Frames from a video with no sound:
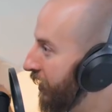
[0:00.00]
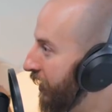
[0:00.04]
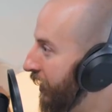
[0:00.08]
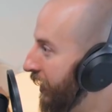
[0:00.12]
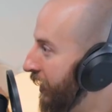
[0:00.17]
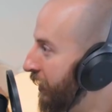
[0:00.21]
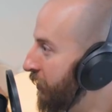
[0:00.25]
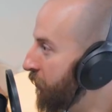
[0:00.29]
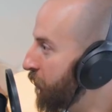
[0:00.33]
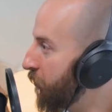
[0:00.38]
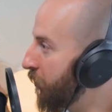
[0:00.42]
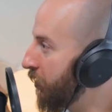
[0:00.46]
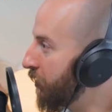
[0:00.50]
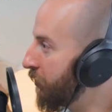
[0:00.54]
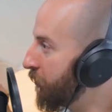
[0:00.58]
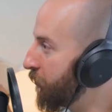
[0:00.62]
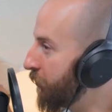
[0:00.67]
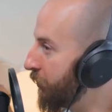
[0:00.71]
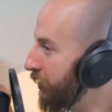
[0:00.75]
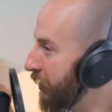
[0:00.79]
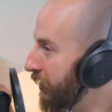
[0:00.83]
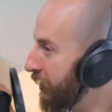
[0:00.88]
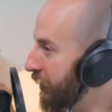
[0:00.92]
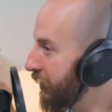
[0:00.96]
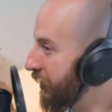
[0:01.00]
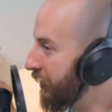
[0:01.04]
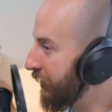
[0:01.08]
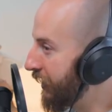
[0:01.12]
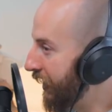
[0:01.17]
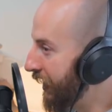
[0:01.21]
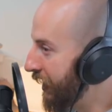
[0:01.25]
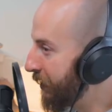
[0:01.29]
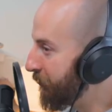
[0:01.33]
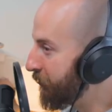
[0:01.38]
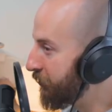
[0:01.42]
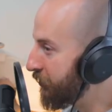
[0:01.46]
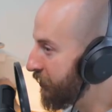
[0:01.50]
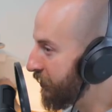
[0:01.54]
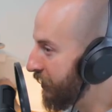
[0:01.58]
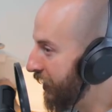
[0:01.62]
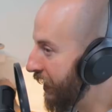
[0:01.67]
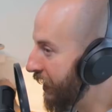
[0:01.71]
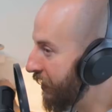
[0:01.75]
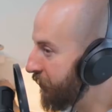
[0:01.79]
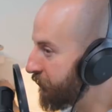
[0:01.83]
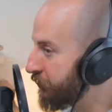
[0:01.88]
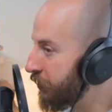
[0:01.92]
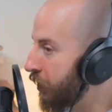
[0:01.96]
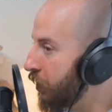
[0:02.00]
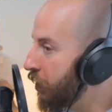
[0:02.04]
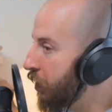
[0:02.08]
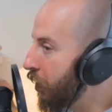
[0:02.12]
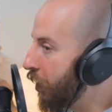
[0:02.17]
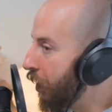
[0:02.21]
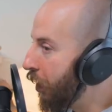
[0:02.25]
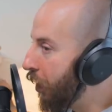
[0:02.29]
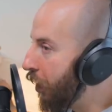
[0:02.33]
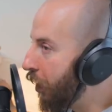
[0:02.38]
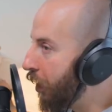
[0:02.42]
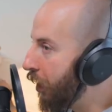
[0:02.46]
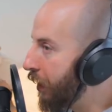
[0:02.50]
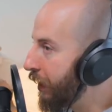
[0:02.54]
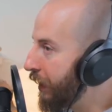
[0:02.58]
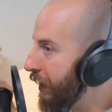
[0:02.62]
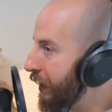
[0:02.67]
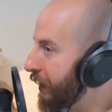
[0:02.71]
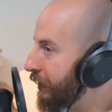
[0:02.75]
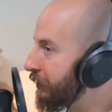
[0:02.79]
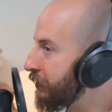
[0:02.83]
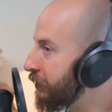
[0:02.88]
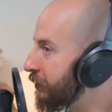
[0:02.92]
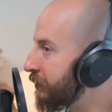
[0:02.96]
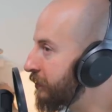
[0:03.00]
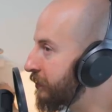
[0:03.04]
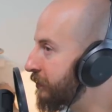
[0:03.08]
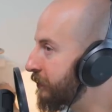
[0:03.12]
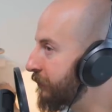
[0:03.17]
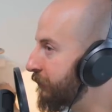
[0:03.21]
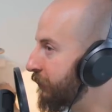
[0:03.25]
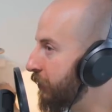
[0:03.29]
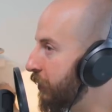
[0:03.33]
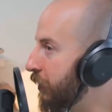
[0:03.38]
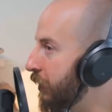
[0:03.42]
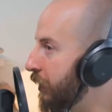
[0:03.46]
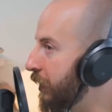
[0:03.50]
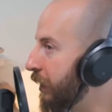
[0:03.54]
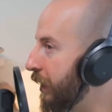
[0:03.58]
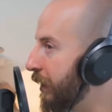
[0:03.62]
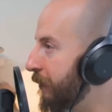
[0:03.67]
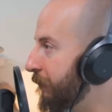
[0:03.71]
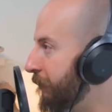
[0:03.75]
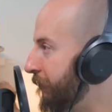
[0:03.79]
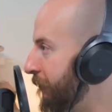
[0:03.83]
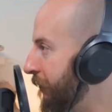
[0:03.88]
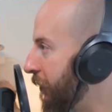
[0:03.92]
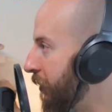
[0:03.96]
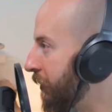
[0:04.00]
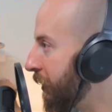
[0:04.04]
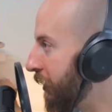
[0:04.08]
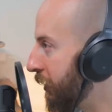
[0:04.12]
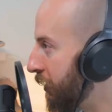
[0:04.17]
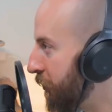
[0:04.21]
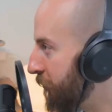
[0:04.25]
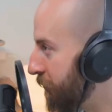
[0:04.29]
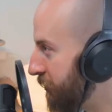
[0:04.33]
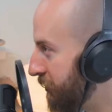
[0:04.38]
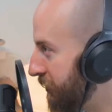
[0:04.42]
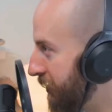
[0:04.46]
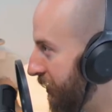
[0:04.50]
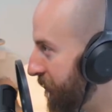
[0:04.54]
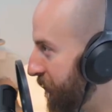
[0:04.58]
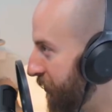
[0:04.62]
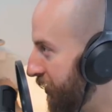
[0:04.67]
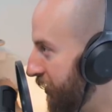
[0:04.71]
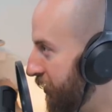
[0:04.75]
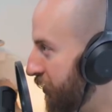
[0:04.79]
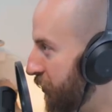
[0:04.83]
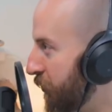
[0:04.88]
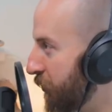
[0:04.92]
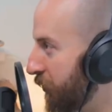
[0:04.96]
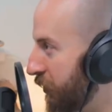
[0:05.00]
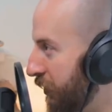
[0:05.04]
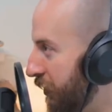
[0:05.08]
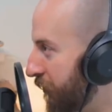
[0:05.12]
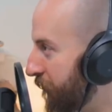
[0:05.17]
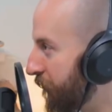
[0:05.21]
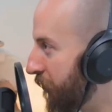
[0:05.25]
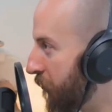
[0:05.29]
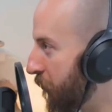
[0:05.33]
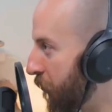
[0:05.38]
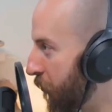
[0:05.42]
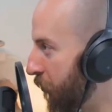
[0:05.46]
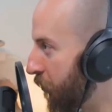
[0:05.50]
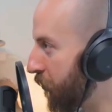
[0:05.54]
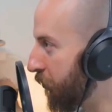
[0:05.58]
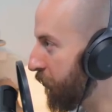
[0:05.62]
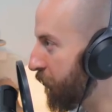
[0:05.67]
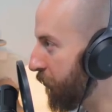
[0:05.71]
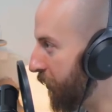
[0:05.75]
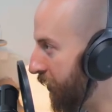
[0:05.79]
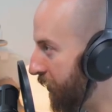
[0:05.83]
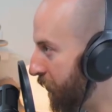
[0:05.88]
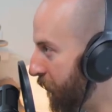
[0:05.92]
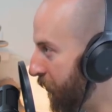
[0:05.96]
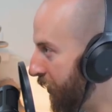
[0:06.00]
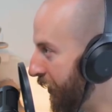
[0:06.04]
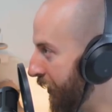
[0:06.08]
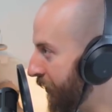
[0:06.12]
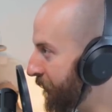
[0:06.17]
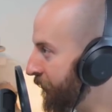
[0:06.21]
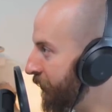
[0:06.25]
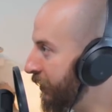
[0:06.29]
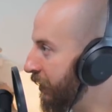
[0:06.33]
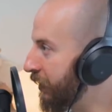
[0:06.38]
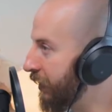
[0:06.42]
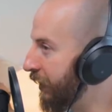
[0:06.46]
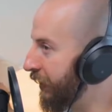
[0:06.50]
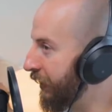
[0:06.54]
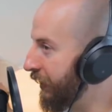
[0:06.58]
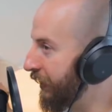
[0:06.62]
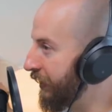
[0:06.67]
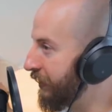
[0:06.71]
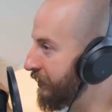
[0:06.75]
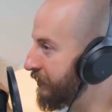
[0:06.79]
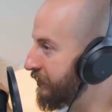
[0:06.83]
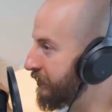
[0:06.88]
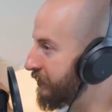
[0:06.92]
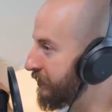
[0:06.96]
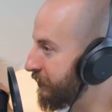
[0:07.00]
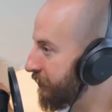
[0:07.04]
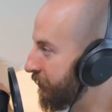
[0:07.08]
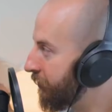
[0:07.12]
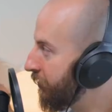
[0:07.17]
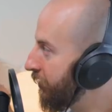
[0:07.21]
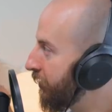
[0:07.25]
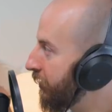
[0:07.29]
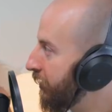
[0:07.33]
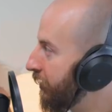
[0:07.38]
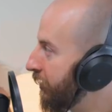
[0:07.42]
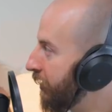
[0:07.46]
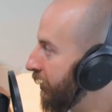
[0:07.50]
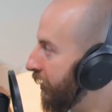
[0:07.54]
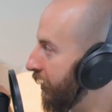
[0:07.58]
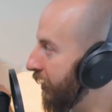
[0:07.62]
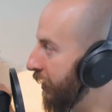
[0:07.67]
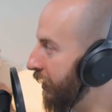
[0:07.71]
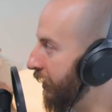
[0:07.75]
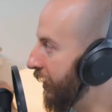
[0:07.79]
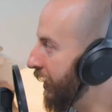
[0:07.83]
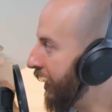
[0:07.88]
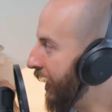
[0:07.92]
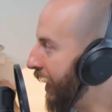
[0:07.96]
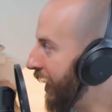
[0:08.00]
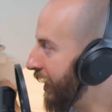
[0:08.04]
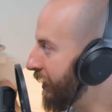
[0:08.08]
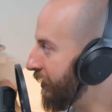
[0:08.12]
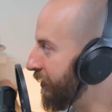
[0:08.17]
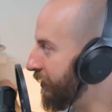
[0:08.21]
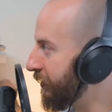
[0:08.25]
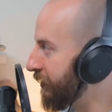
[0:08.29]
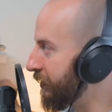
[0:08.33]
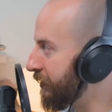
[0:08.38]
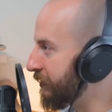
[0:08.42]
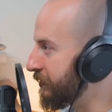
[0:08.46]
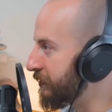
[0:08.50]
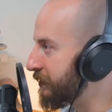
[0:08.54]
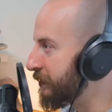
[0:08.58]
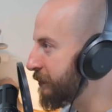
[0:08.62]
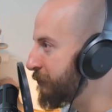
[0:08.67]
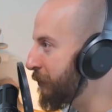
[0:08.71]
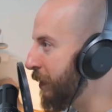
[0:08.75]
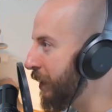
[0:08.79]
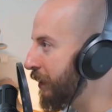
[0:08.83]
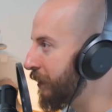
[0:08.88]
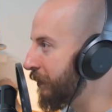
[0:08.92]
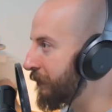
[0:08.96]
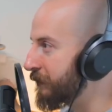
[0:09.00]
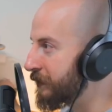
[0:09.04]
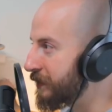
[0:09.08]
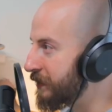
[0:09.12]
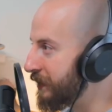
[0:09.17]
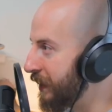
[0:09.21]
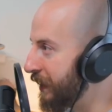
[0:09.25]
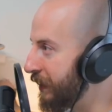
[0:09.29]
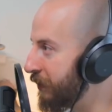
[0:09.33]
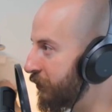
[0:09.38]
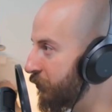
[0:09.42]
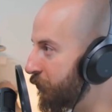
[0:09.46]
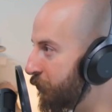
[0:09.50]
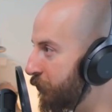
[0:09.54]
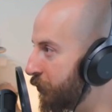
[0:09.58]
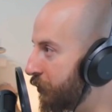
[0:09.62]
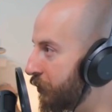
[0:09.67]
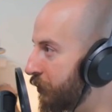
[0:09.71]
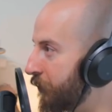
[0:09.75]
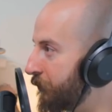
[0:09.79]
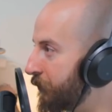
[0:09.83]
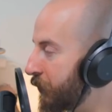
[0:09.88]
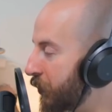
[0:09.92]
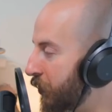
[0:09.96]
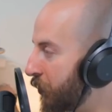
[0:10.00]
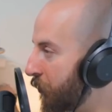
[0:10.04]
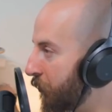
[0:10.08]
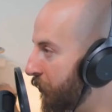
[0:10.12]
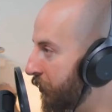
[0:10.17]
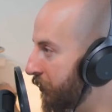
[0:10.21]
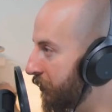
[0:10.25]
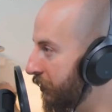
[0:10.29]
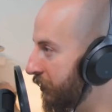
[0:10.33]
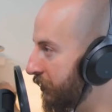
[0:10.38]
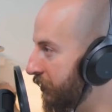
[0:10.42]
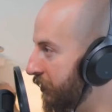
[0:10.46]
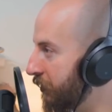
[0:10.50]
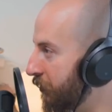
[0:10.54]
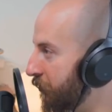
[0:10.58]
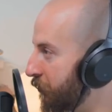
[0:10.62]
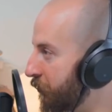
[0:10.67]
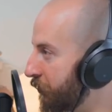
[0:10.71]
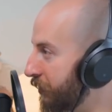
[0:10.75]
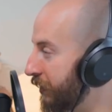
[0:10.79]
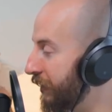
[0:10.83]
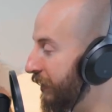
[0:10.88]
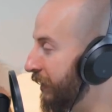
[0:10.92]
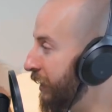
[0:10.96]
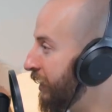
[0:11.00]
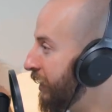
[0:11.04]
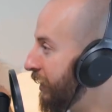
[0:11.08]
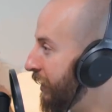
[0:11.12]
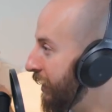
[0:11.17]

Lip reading: And when we came into the house, it felt like you were stepping into a different world right away. Like it had the smell of sandalwood going throughout the whole thing.